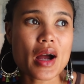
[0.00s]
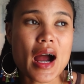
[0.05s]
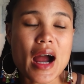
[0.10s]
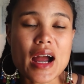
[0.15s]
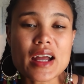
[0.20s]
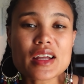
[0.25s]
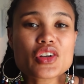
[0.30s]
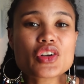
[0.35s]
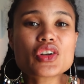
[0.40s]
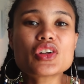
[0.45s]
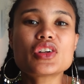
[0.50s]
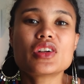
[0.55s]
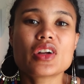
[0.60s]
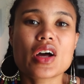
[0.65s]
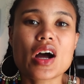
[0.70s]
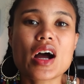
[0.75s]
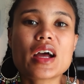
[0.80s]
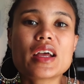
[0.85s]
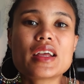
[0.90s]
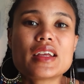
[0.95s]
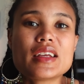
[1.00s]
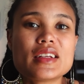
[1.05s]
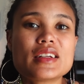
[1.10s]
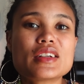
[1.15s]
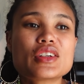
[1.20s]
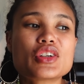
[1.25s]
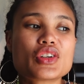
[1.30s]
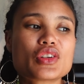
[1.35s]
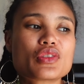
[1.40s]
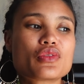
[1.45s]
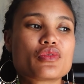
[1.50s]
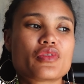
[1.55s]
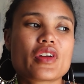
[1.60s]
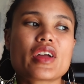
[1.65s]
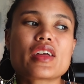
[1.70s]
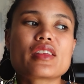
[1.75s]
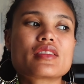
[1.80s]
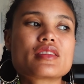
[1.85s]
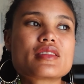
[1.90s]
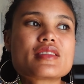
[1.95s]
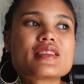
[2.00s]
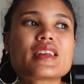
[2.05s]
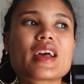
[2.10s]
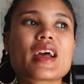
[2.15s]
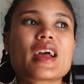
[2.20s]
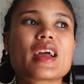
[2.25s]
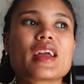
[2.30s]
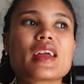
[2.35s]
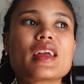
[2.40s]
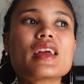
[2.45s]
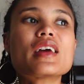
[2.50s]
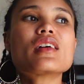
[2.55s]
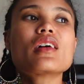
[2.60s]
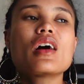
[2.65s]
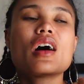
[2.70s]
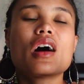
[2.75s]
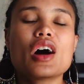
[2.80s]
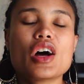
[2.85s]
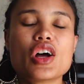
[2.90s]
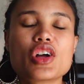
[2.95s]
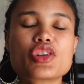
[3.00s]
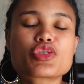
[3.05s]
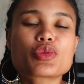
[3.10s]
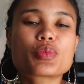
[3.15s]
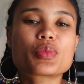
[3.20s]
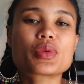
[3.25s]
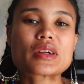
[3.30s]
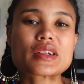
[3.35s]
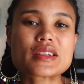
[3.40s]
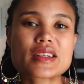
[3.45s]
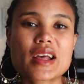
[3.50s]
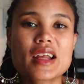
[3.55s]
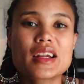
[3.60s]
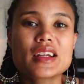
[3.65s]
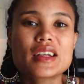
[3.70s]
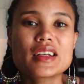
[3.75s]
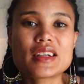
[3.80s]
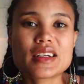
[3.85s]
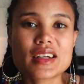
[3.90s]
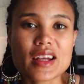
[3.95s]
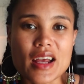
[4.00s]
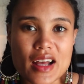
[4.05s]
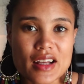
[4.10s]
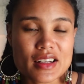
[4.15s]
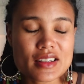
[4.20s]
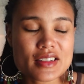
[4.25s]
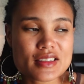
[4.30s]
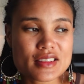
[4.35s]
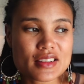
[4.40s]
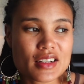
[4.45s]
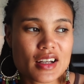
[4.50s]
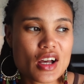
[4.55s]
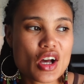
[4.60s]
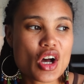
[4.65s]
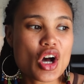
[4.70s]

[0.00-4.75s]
I could not in good faith say 100% yes.